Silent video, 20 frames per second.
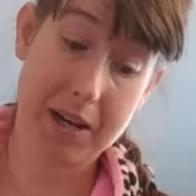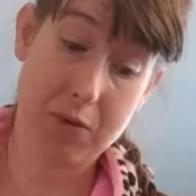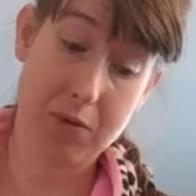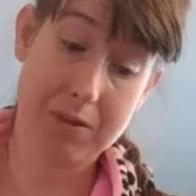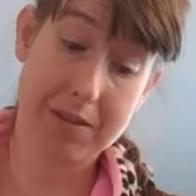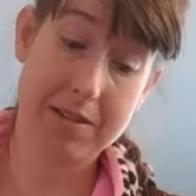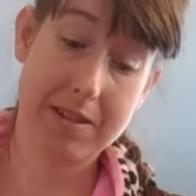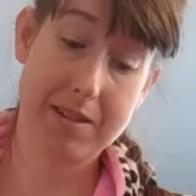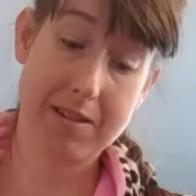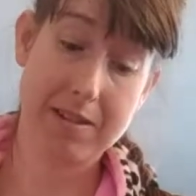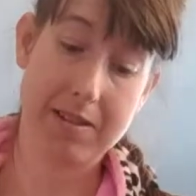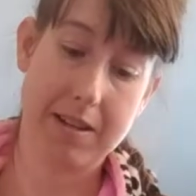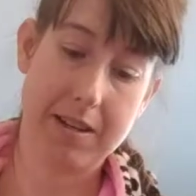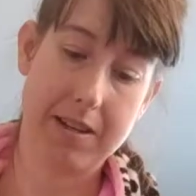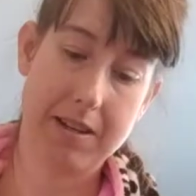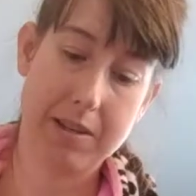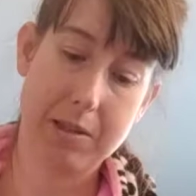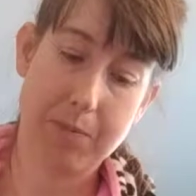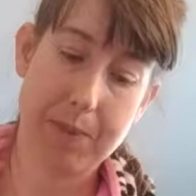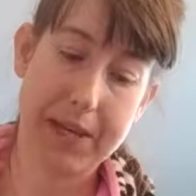
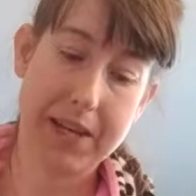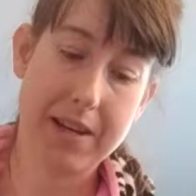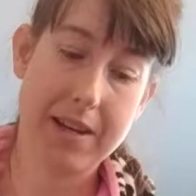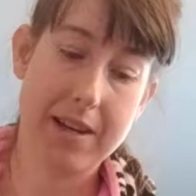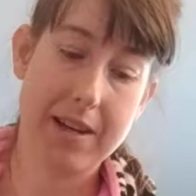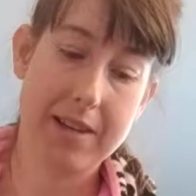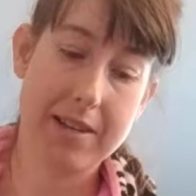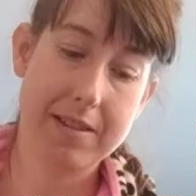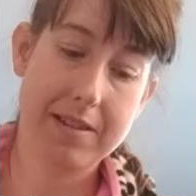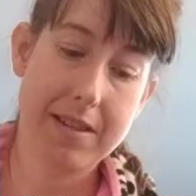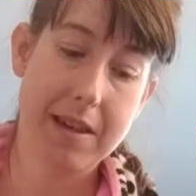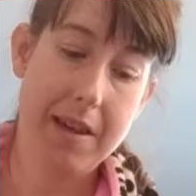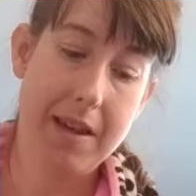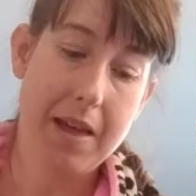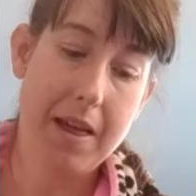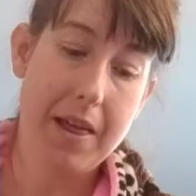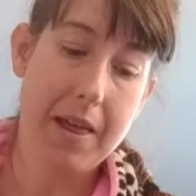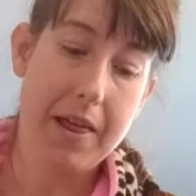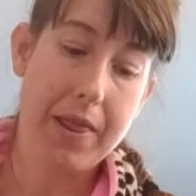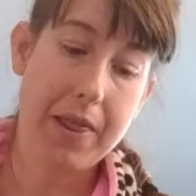resistant is because
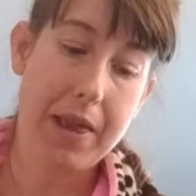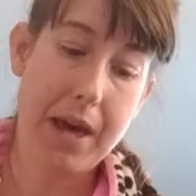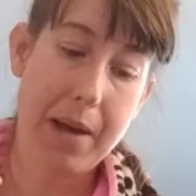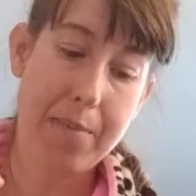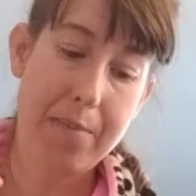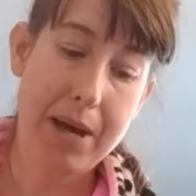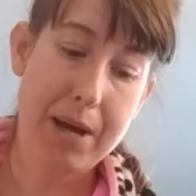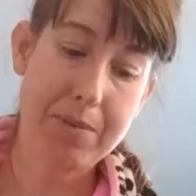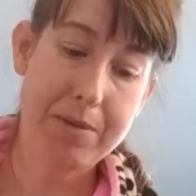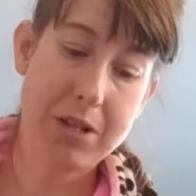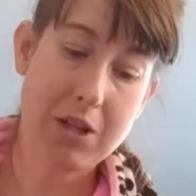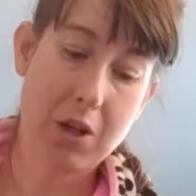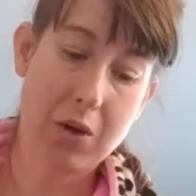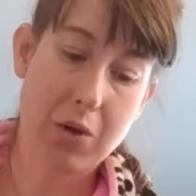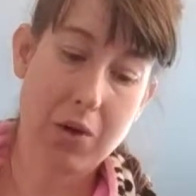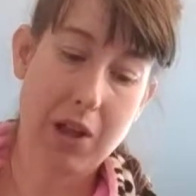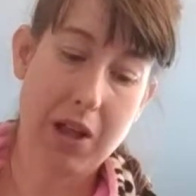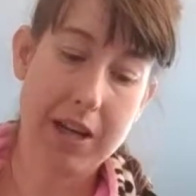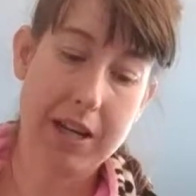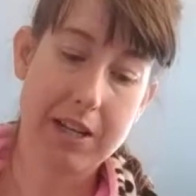that
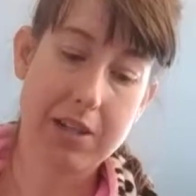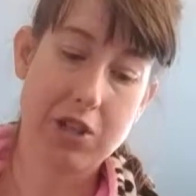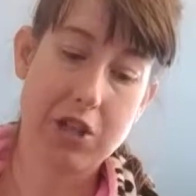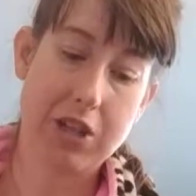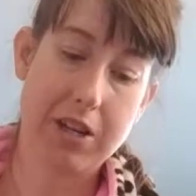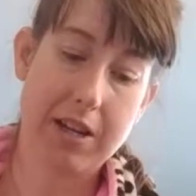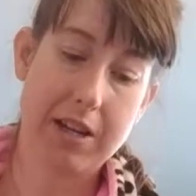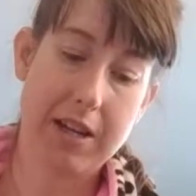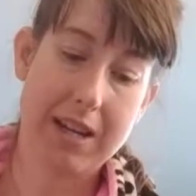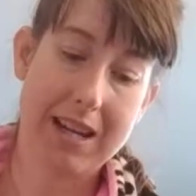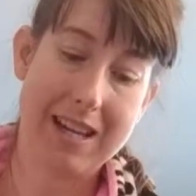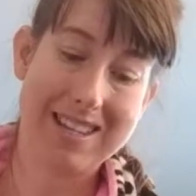peptidoglycogen